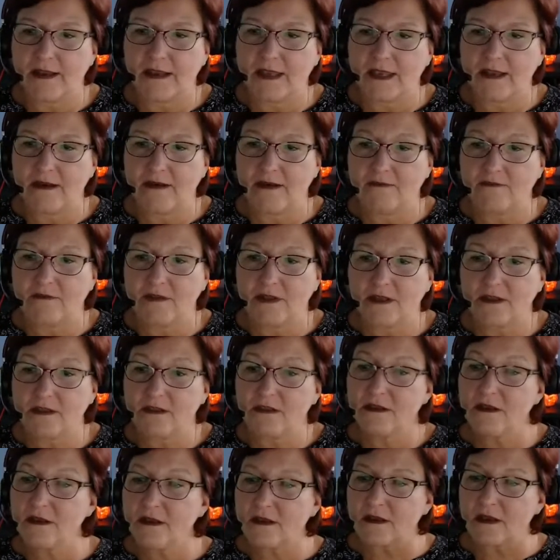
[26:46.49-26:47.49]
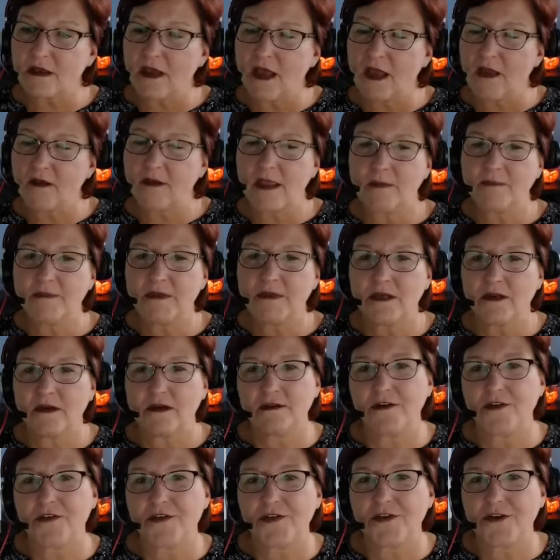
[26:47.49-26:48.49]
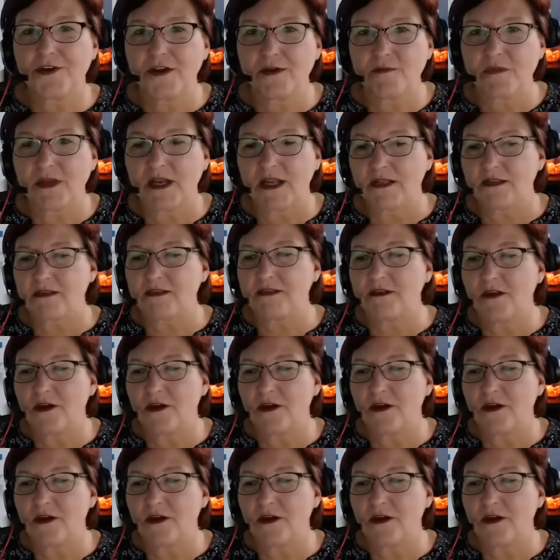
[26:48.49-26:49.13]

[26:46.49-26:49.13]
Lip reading: I can't even look, I kept it under 30 minutes.